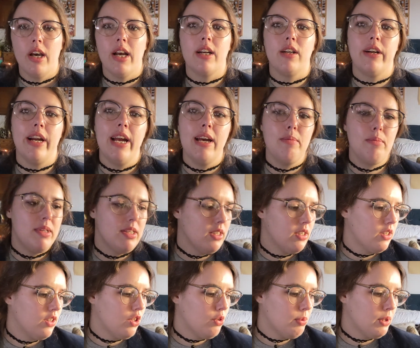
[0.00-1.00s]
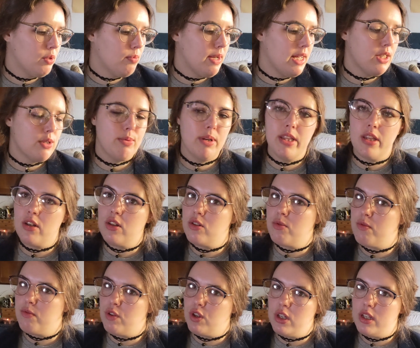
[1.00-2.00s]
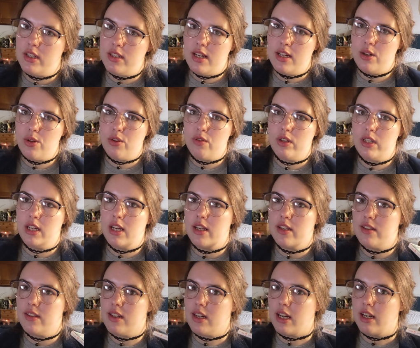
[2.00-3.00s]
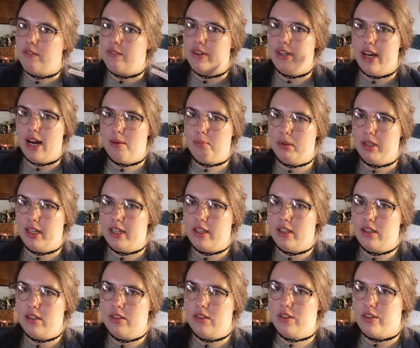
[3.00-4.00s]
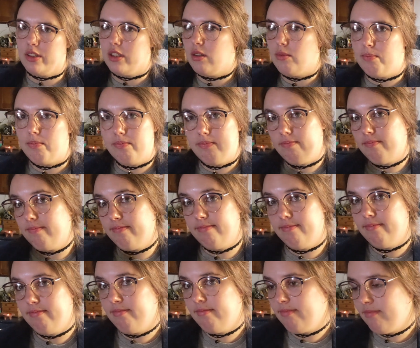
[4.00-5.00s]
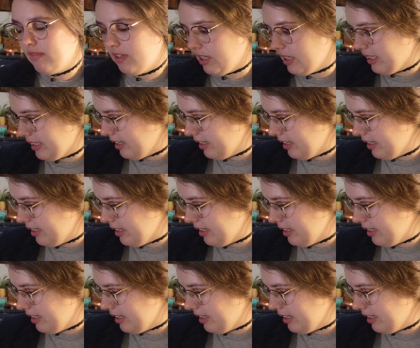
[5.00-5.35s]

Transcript: I grabbed Super Smash Bros. For Nintendo 3DS, and I have not played it, so there you